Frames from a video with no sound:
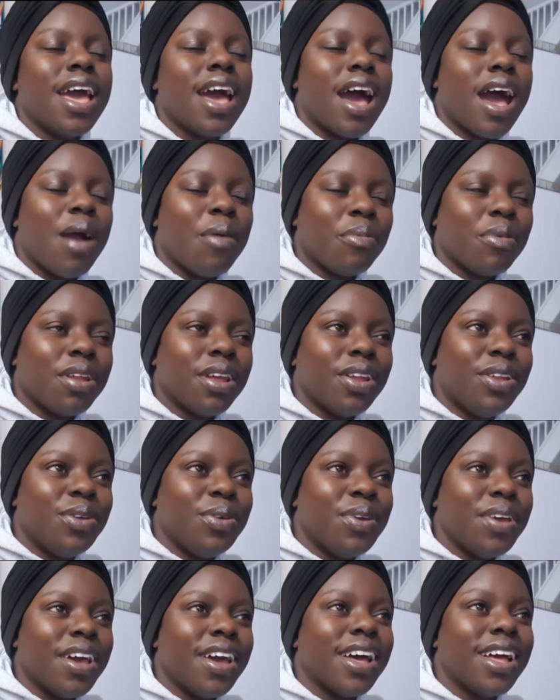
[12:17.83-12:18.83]
I'm gonna do
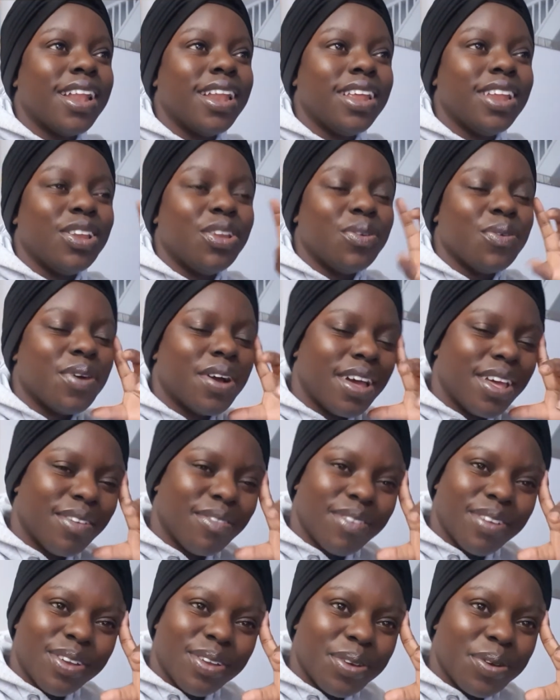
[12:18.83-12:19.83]
it early. Do I
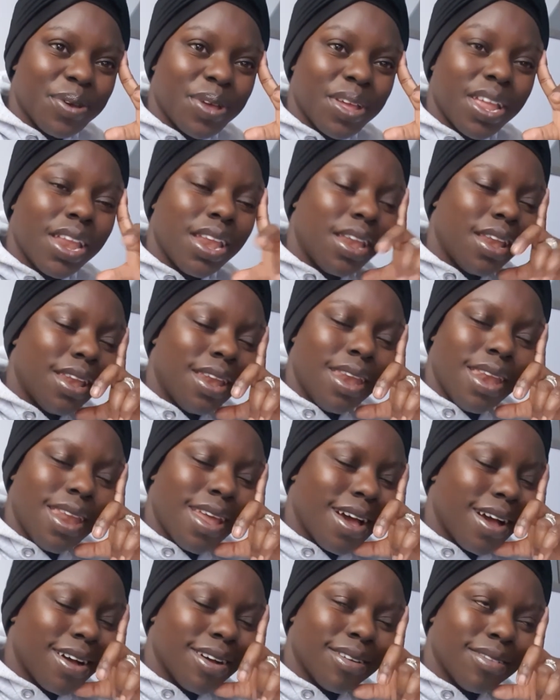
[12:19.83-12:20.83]
ever do it?
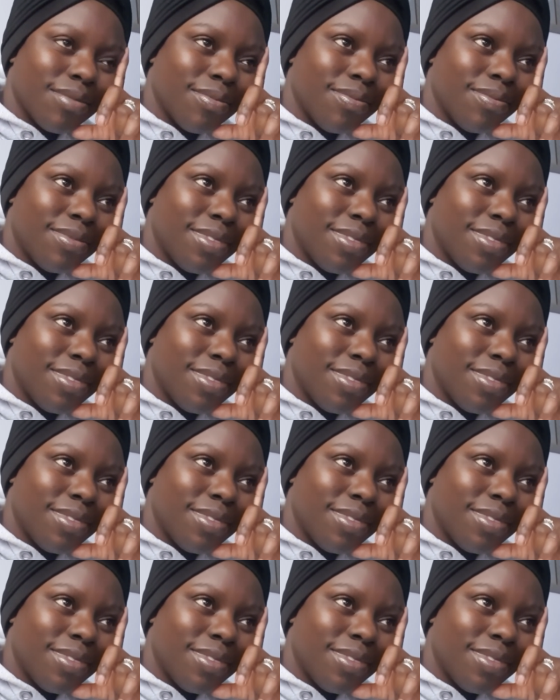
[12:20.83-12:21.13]
No.